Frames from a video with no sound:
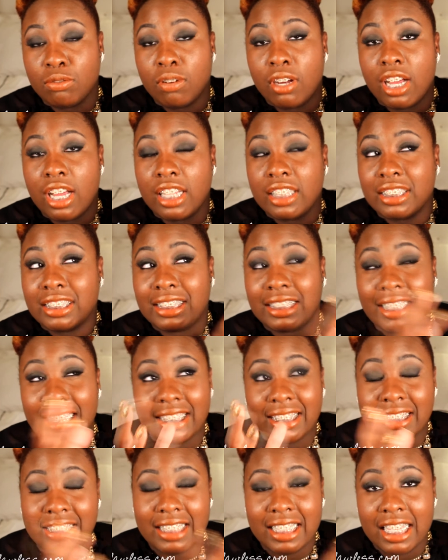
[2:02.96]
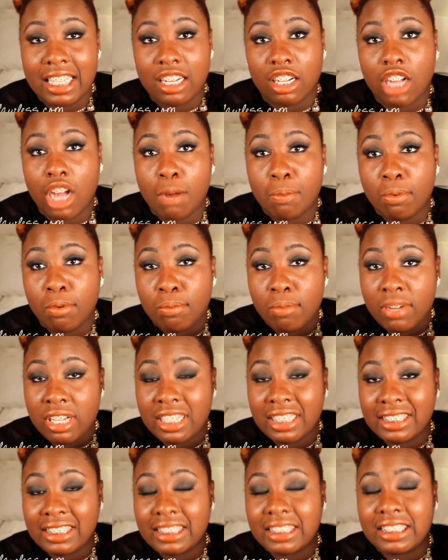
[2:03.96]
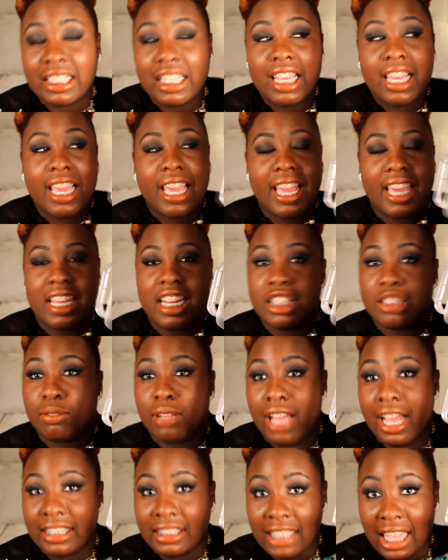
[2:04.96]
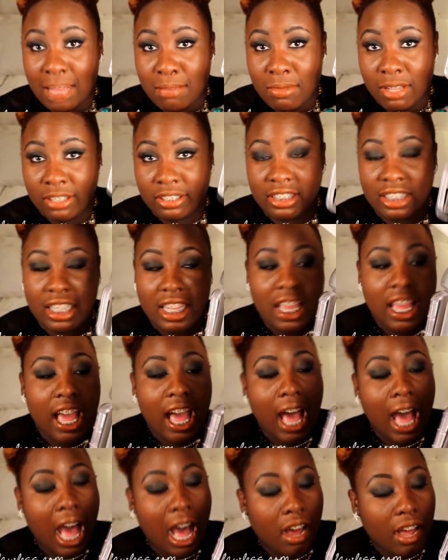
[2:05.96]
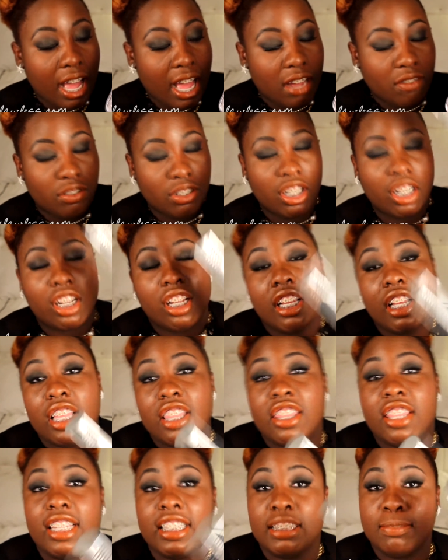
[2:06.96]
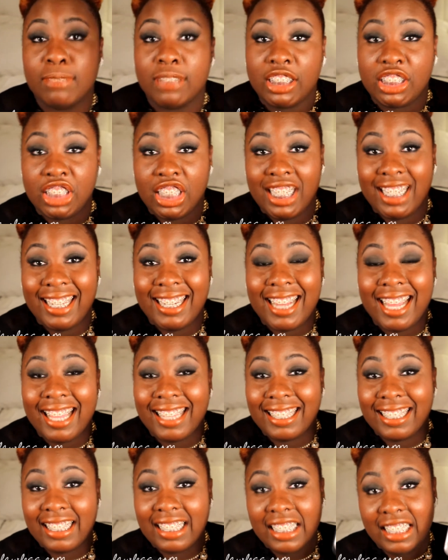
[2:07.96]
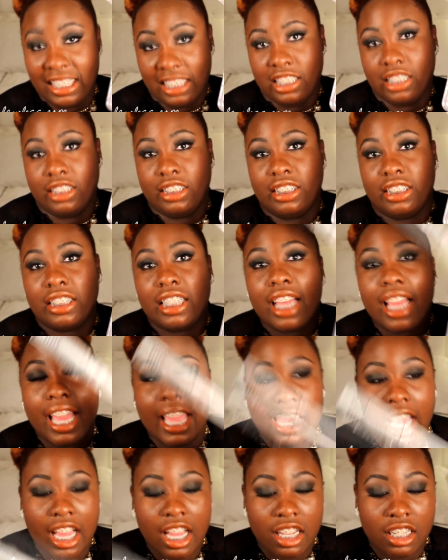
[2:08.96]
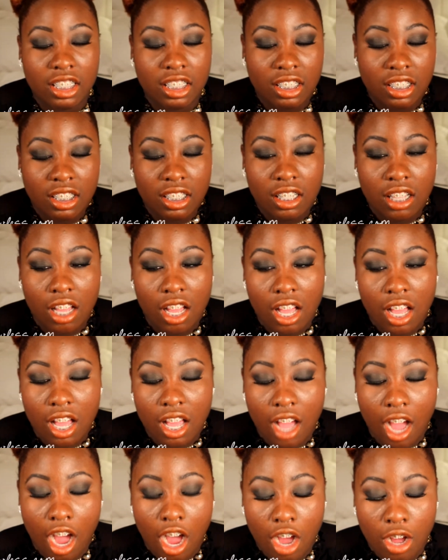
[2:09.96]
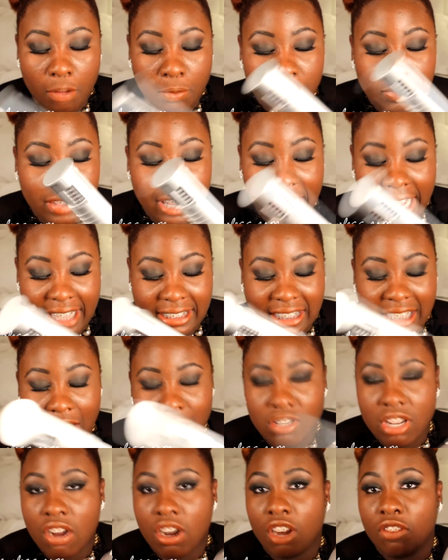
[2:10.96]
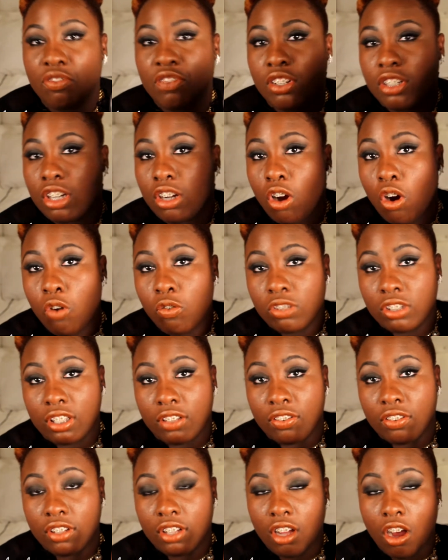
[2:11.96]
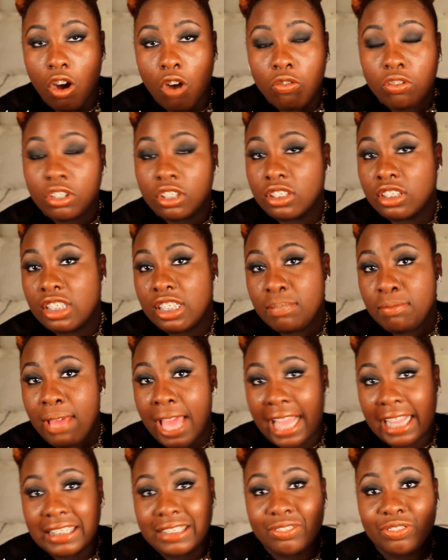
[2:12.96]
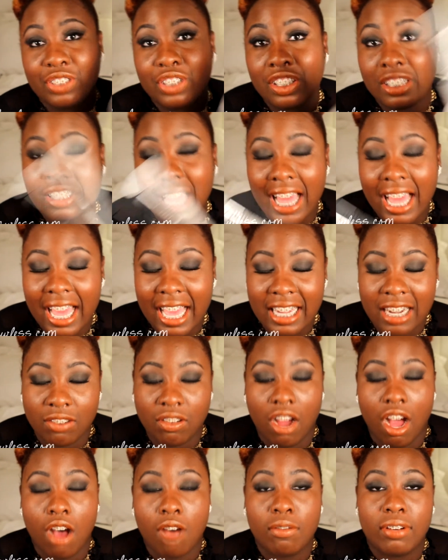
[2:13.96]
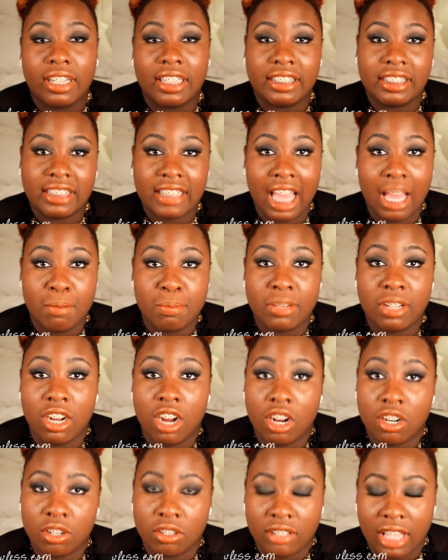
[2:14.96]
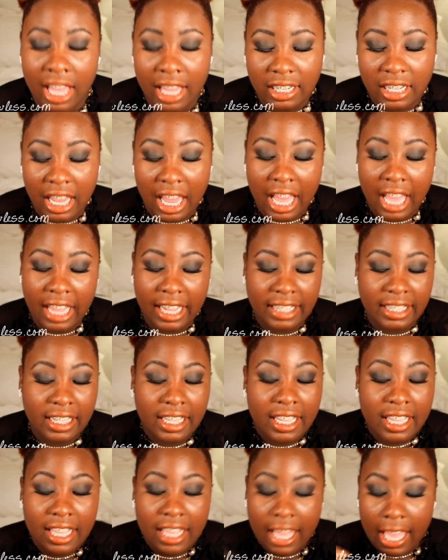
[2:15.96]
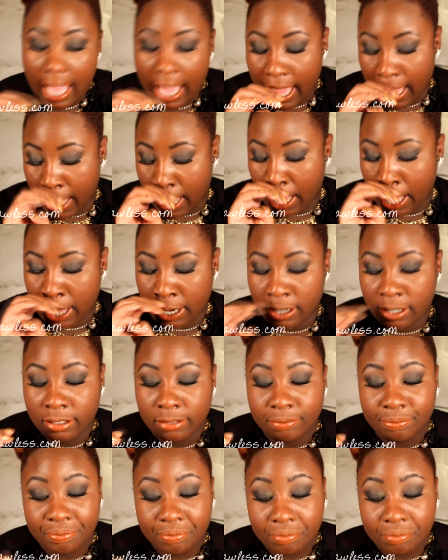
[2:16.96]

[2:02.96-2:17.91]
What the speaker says: one since then, a couple months, and this one has not melted. However, this machine leaks, and like I said, I've never filled it over the max fill line. I've always kept it under that line, and